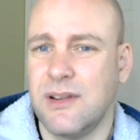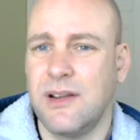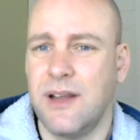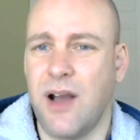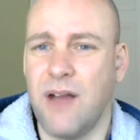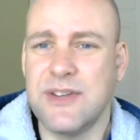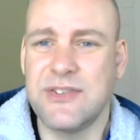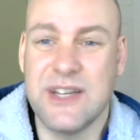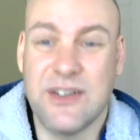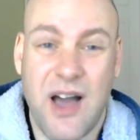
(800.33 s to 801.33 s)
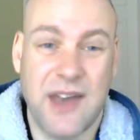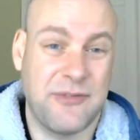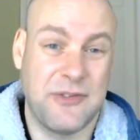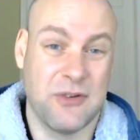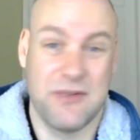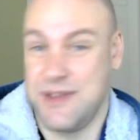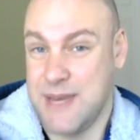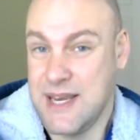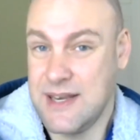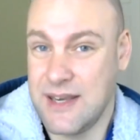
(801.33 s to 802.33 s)
Like, obviously not if you're in the
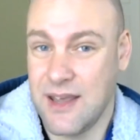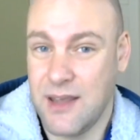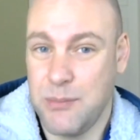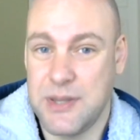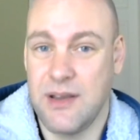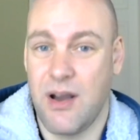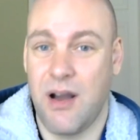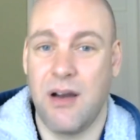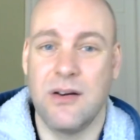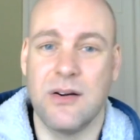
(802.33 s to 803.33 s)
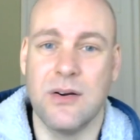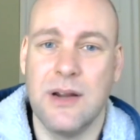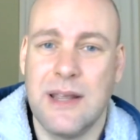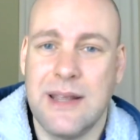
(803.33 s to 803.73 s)
media, PR, or